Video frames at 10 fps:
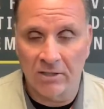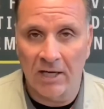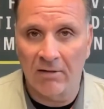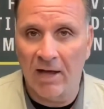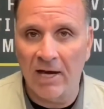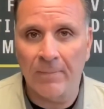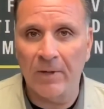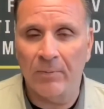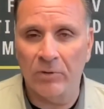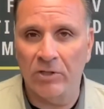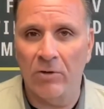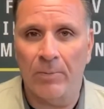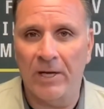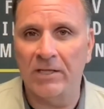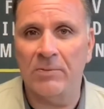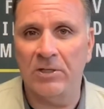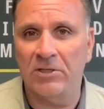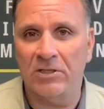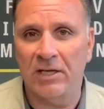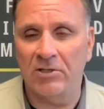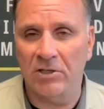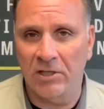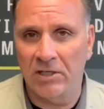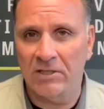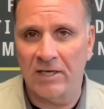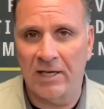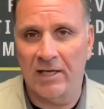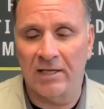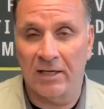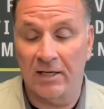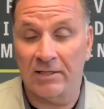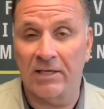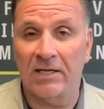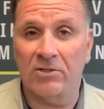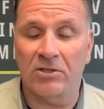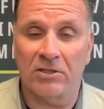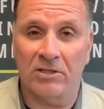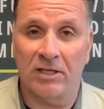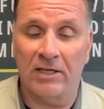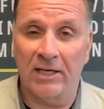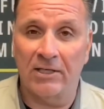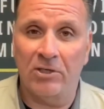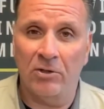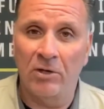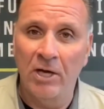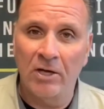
lot of people don't pay as much attention to the extensions that they need to.